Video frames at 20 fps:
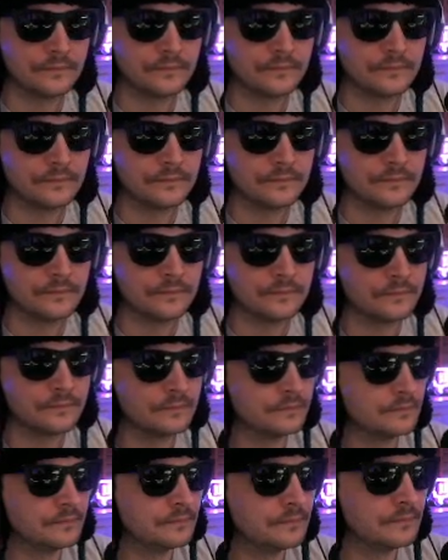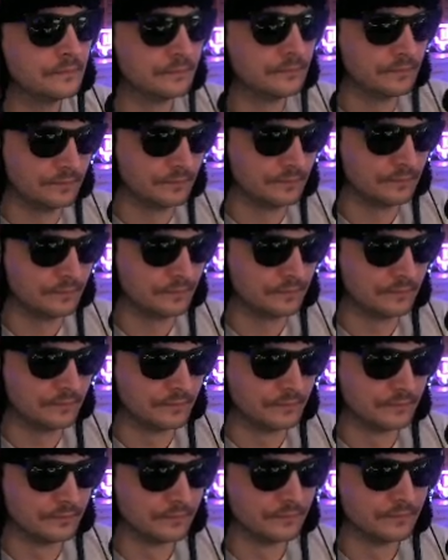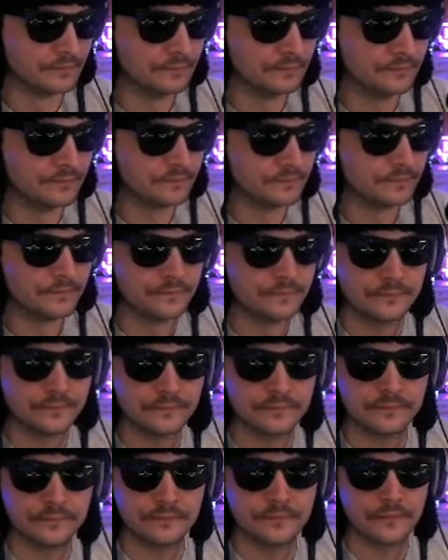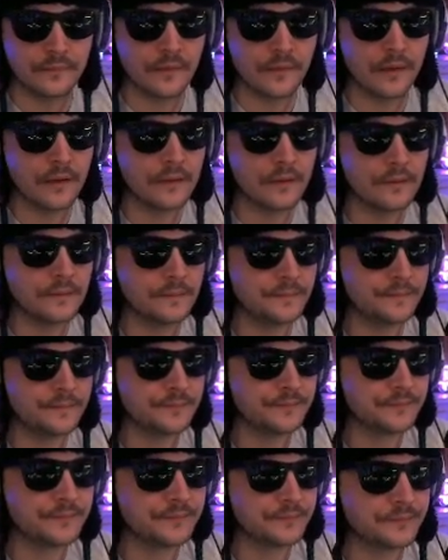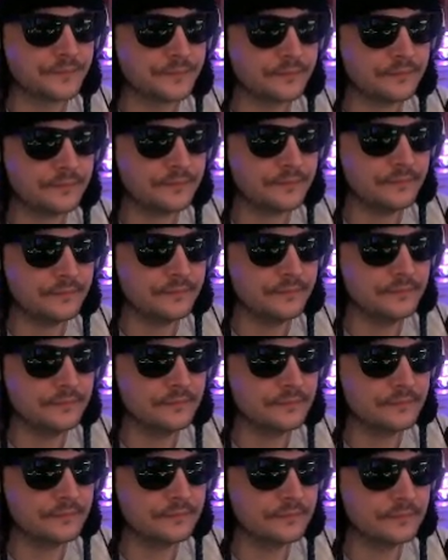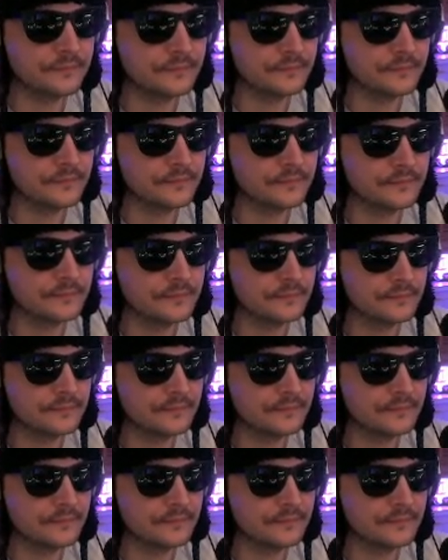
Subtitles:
No words are spoken by the person on screen.